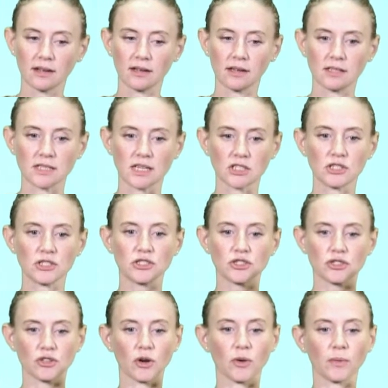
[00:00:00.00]
it is actually
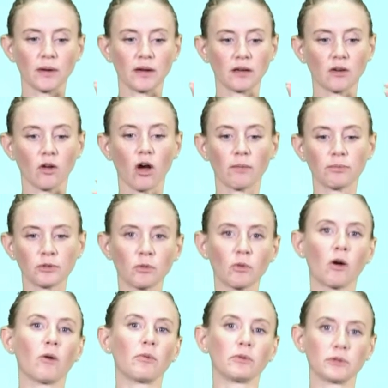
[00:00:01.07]
showing an
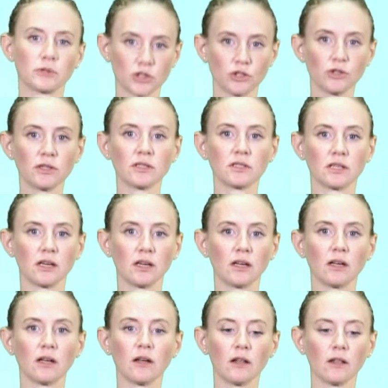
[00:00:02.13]
optimal
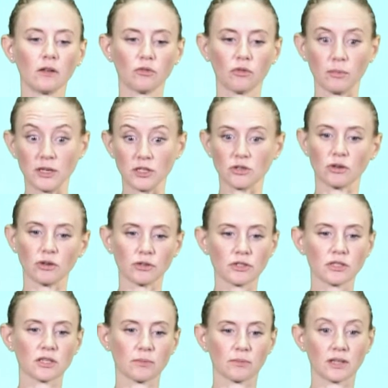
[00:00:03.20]
opportunity for me to learn
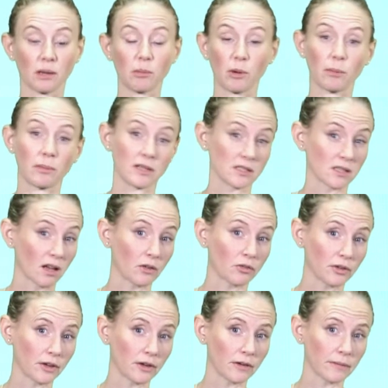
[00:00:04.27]
something about myself
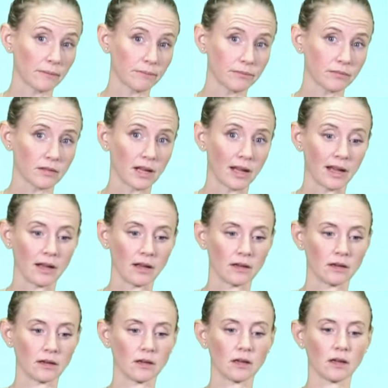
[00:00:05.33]
here.
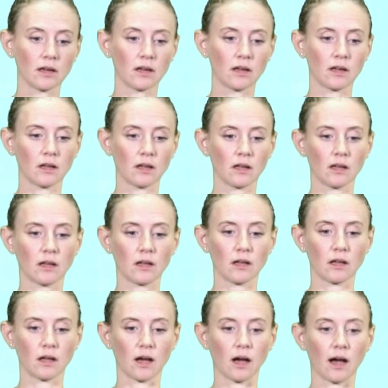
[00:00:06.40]
And
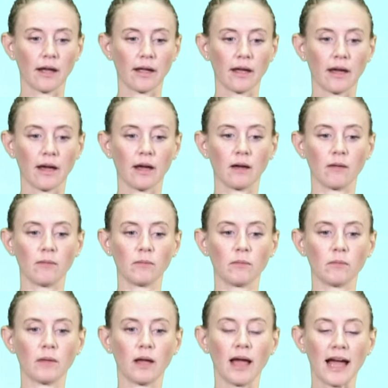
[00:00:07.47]
I
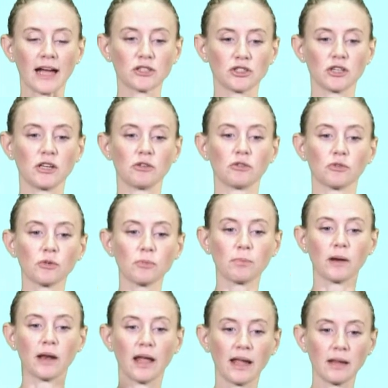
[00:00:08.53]
am actually, through
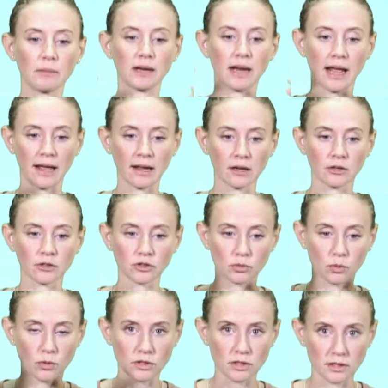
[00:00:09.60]
blame and anger
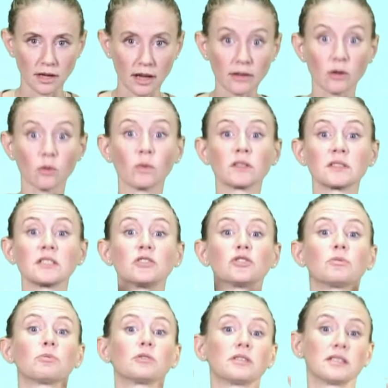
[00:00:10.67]
towards another, wanting
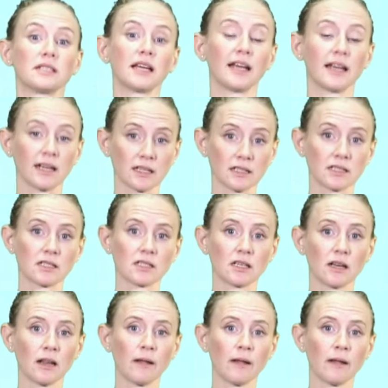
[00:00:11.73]
to protect